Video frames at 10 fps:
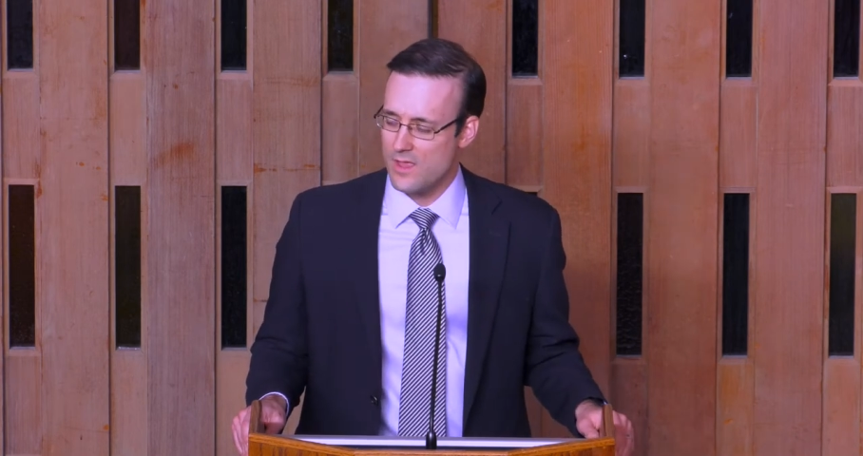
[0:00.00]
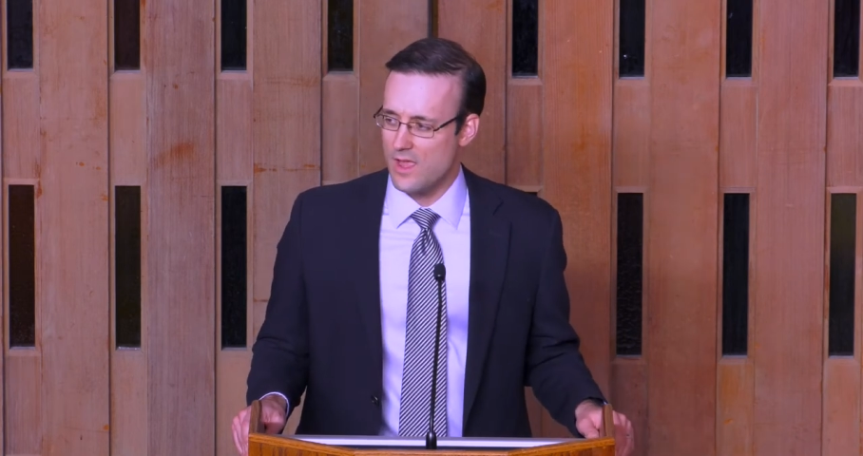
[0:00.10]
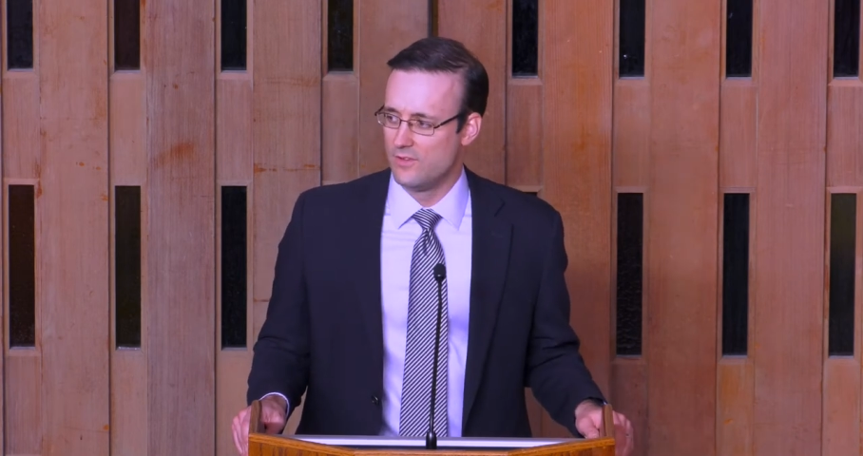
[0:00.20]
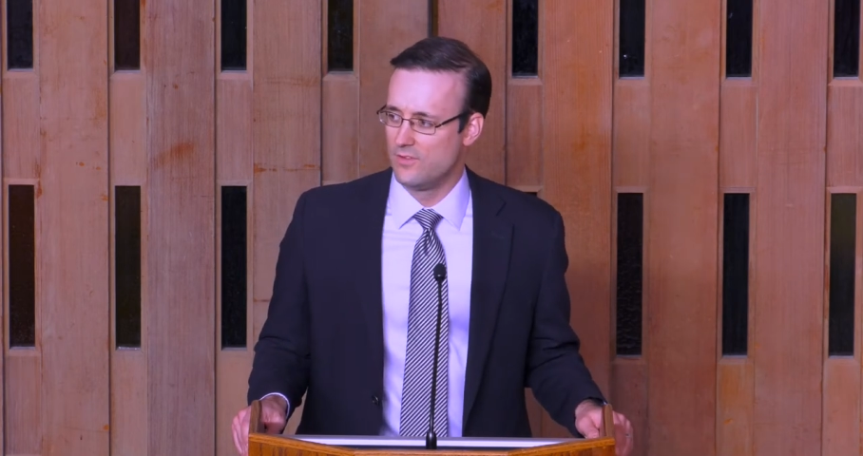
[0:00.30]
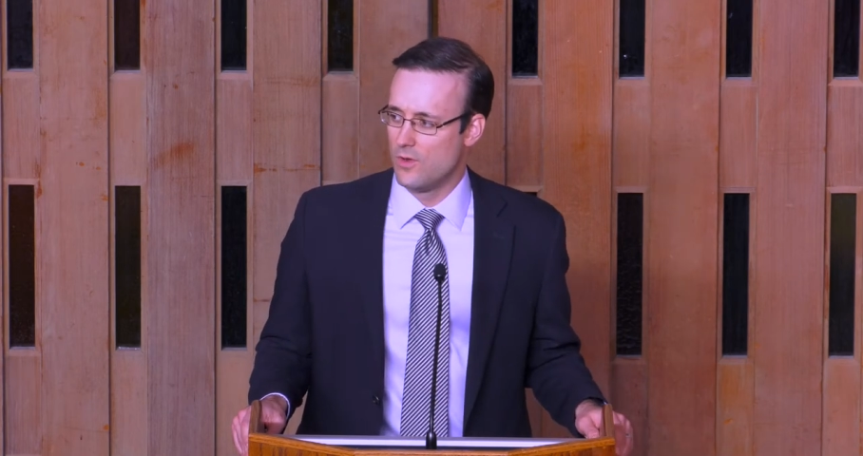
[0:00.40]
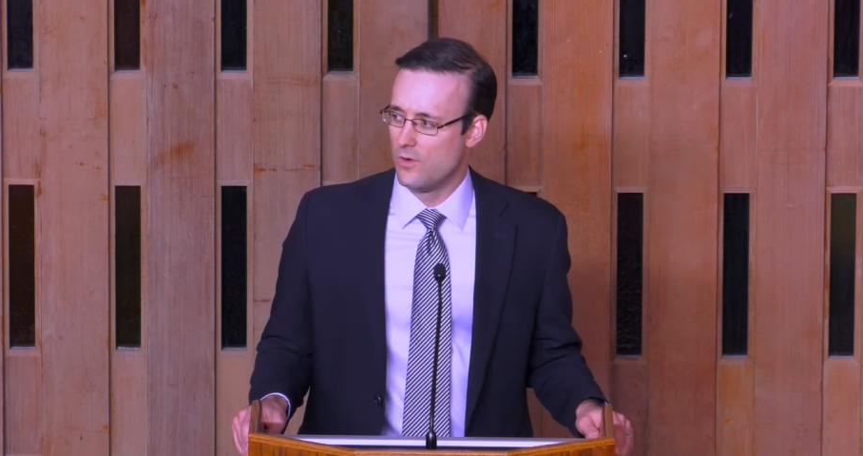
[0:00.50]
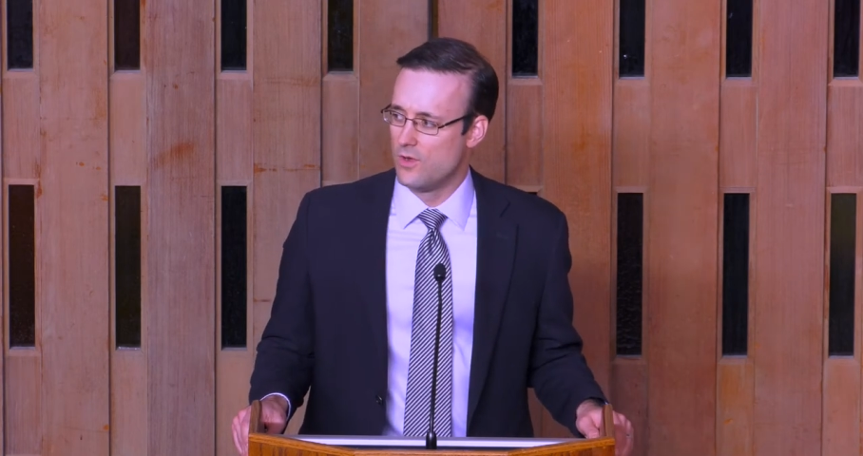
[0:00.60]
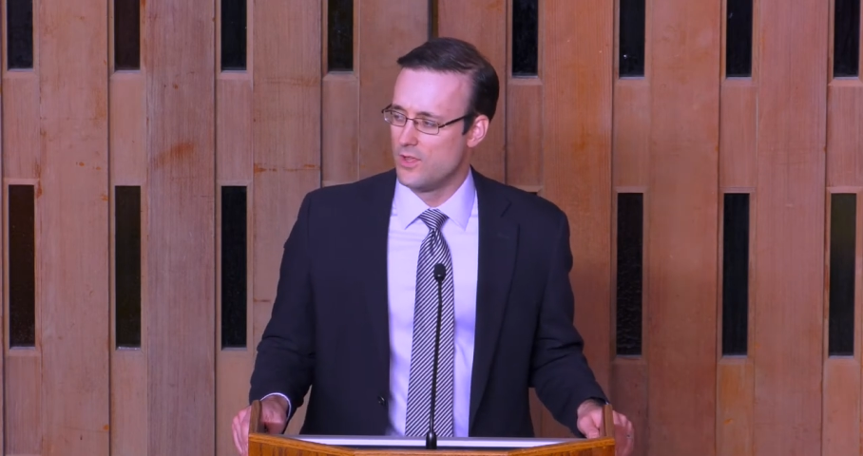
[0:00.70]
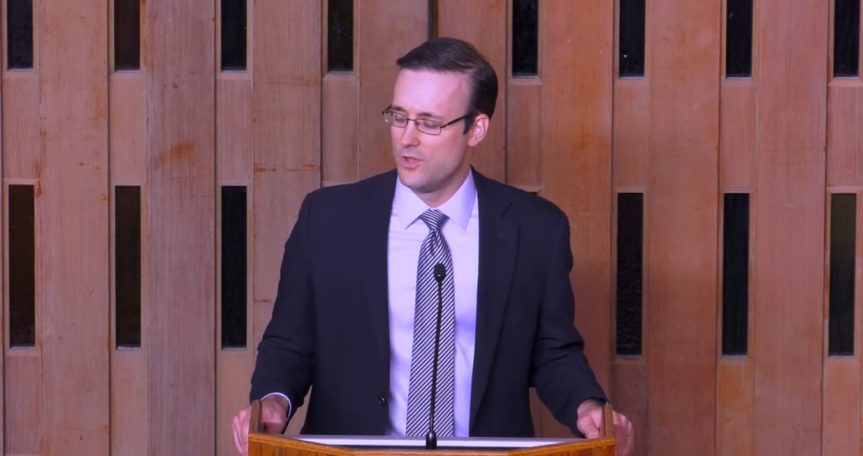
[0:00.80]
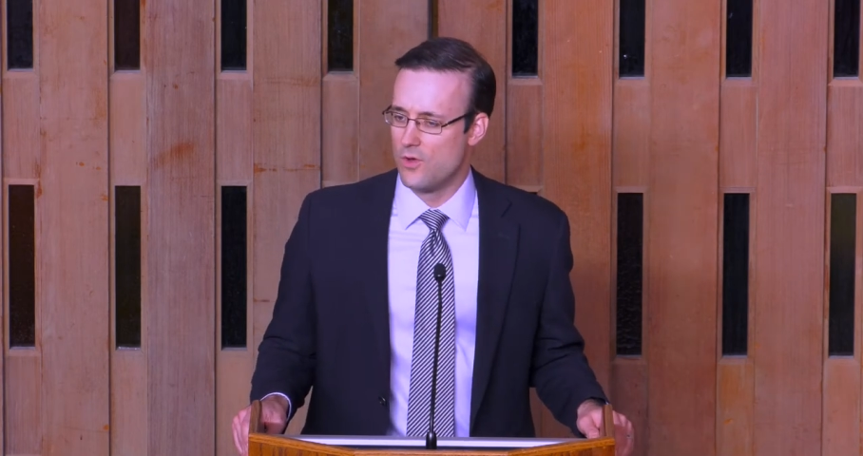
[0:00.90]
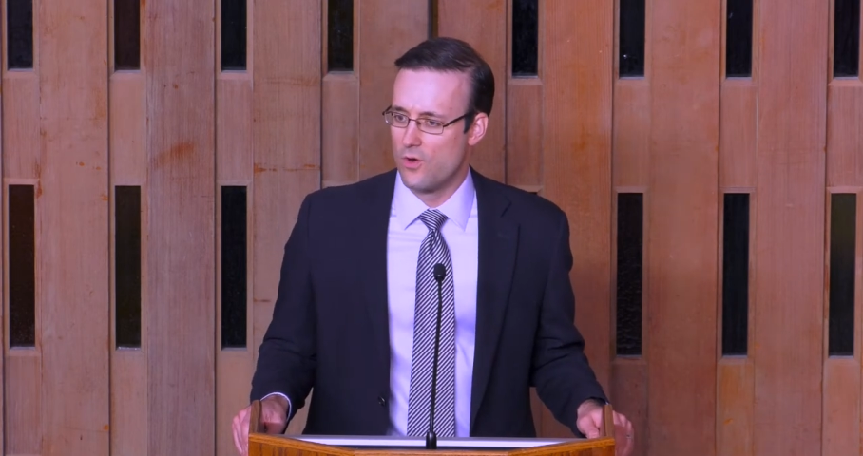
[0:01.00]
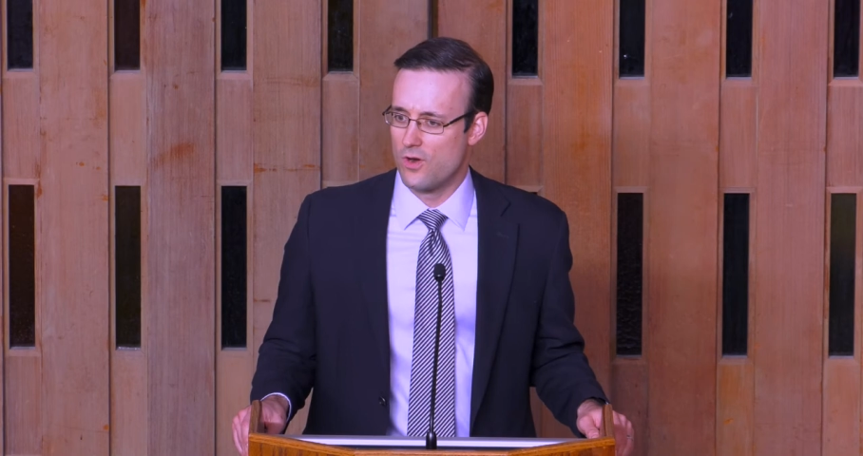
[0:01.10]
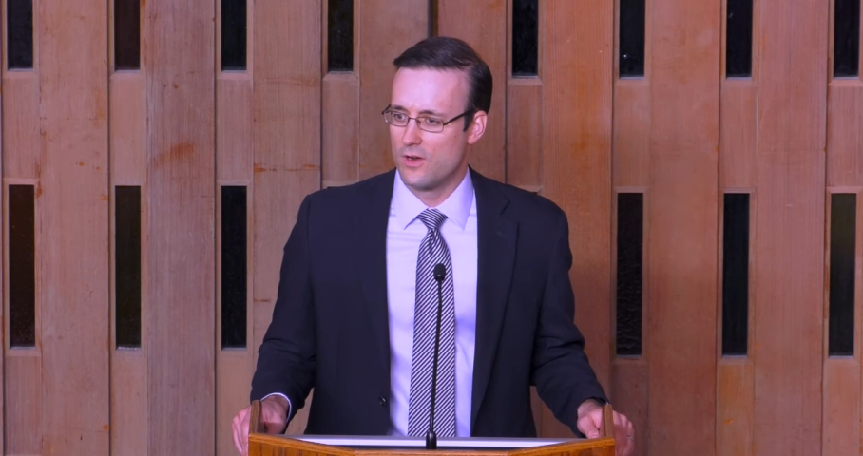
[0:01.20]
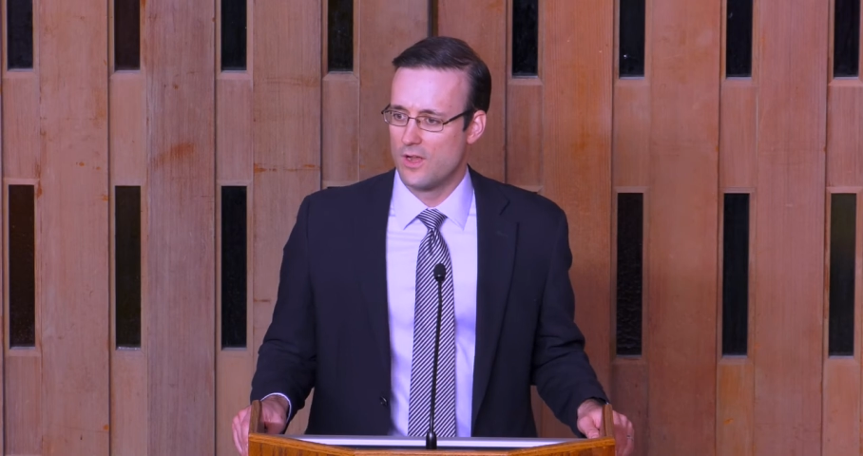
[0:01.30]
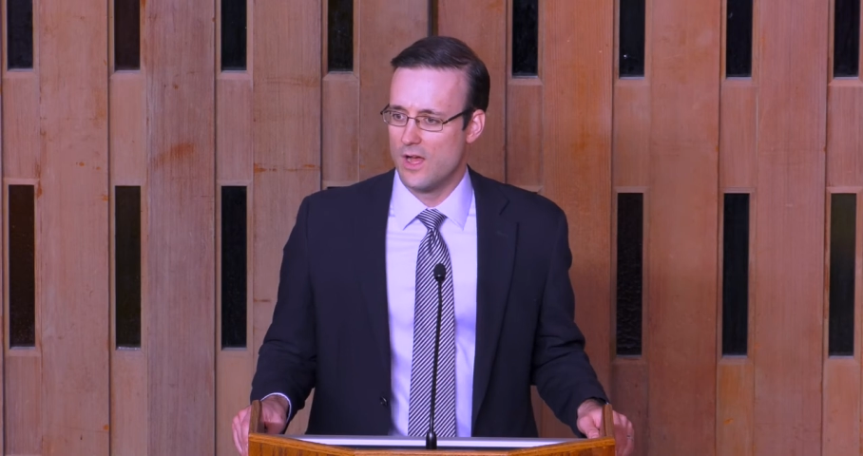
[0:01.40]
And so
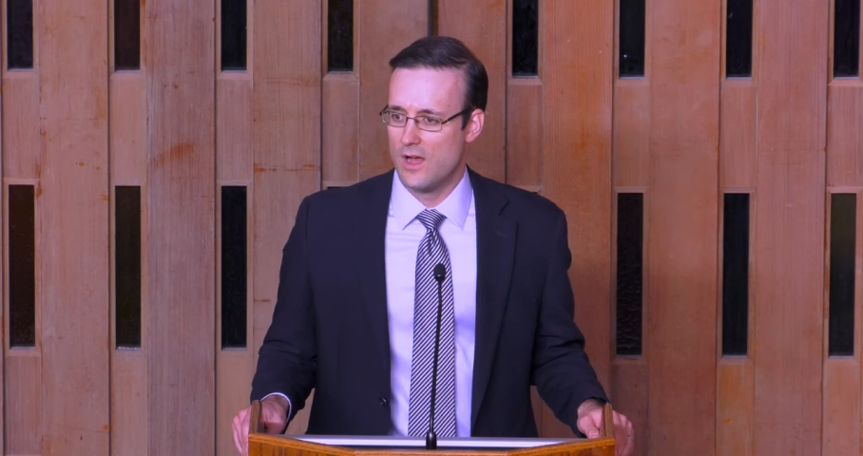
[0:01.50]
your